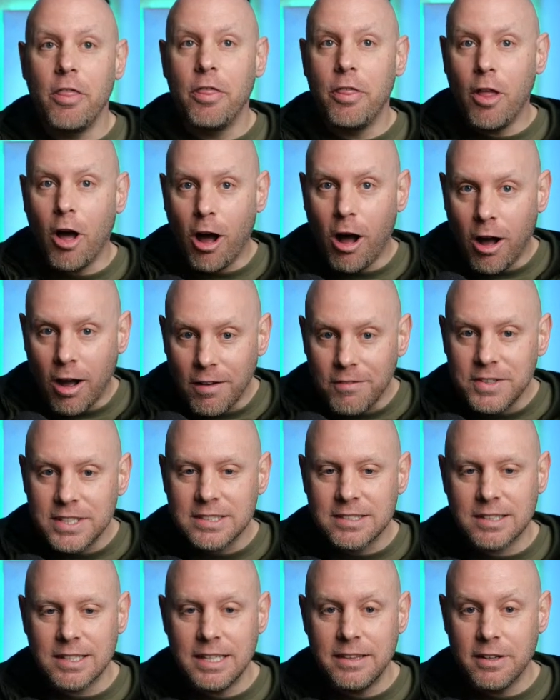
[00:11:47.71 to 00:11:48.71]

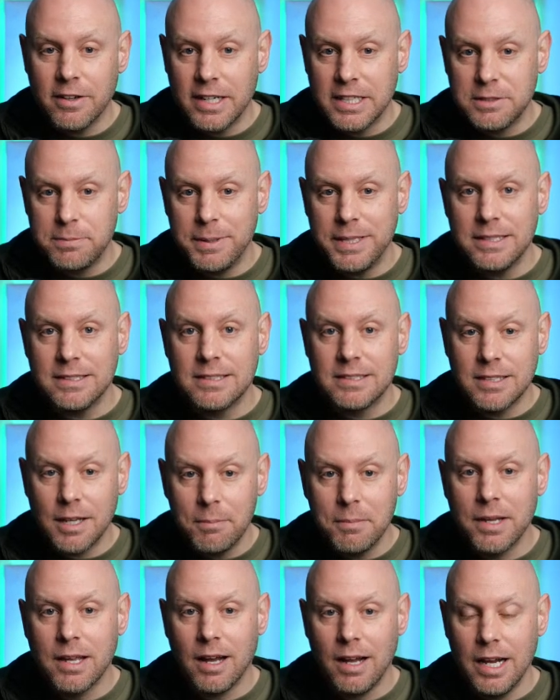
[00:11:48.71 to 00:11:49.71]
obviously there has been some
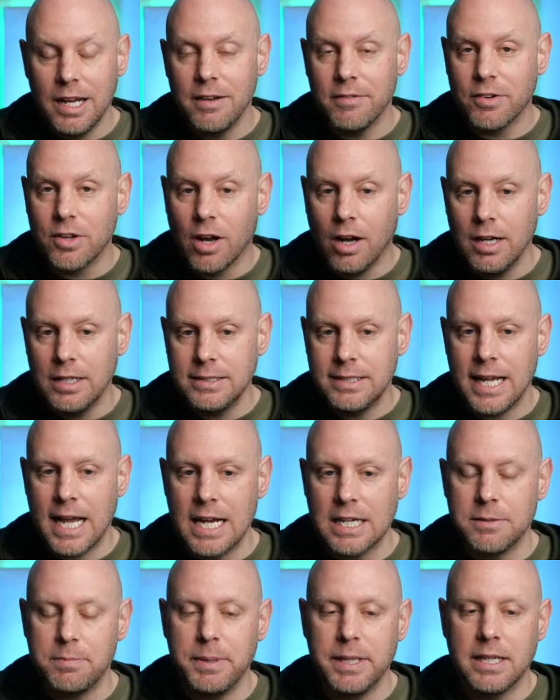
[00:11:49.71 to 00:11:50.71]
kind of
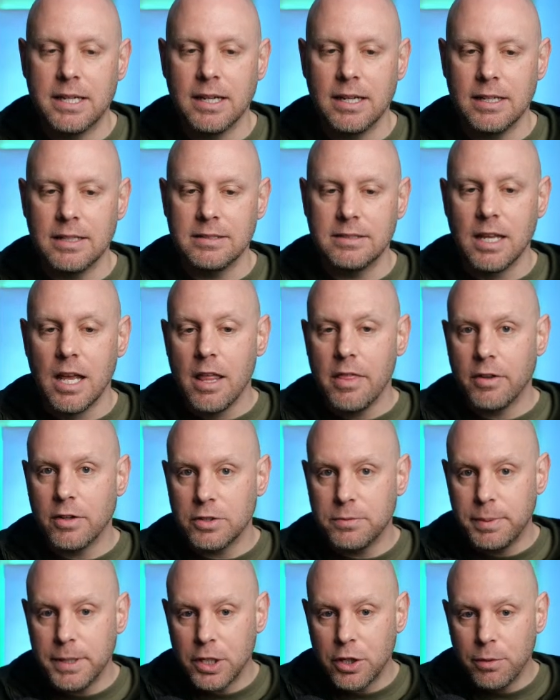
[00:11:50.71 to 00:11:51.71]
contact because there's
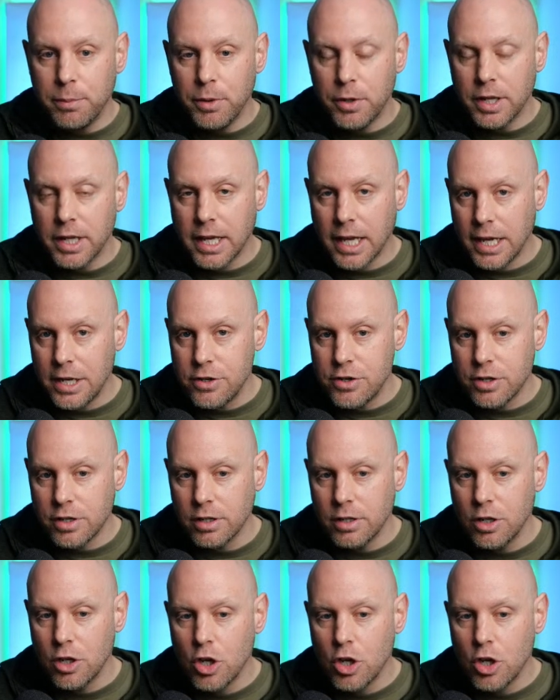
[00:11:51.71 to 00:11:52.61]
been communication